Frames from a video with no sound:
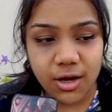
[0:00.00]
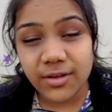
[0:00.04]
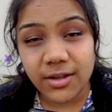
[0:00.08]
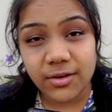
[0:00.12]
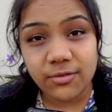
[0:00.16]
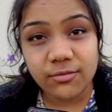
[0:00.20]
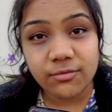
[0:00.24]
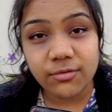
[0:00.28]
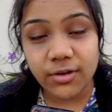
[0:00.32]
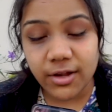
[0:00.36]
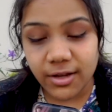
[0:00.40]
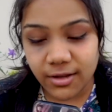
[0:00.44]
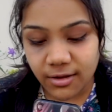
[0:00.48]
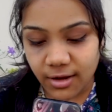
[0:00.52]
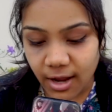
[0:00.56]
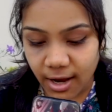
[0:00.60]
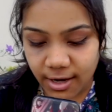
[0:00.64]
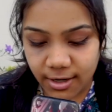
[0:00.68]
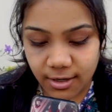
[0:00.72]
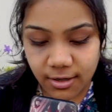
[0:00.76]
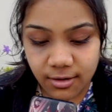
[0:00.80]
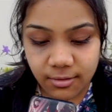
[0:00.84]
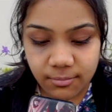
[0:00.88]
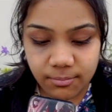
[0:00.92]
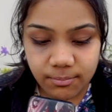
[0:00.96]
when one
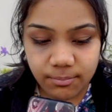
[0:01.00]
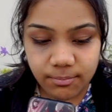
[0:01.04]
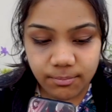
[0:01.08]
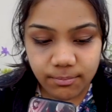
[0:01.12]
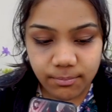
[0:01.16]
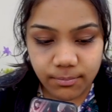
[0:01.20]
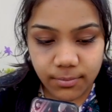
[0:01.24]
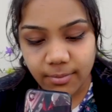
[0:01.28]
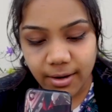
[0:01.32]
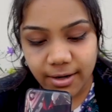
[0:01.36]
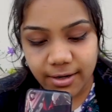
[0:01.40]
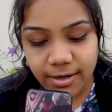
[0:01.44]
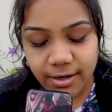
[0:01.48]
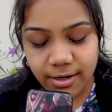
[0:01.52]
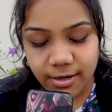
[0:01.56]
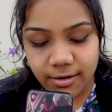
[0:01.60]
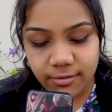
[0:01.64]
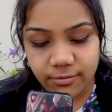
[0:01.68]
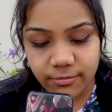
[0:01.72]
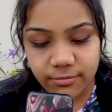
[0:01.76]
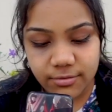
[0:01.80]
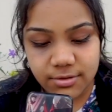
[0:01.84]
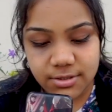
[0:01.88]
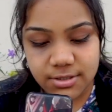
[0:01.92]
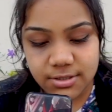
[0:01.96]
night my
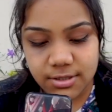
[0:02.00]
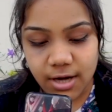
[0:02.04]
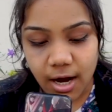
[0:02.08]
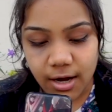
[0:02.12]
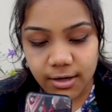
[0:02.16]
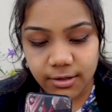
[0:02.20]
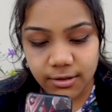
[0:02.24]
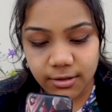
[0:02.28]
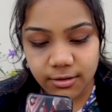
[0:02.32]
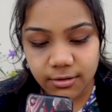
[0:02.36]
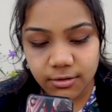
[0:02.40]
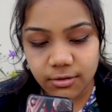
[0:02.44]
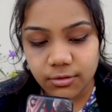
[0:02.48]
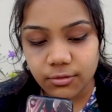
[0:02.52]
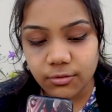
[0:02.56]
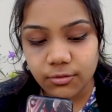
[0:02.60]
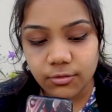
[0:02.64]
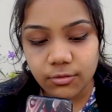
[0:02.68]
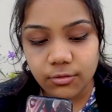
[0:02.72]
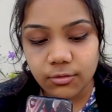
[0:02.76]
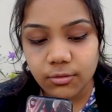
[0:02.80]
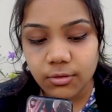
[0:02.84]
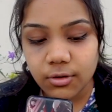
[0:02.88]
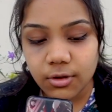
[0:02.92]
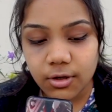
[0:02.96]
dad started
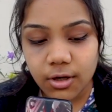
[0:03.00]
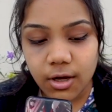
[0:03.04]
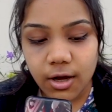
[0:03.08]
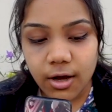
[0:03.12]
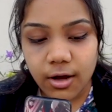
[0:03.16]
to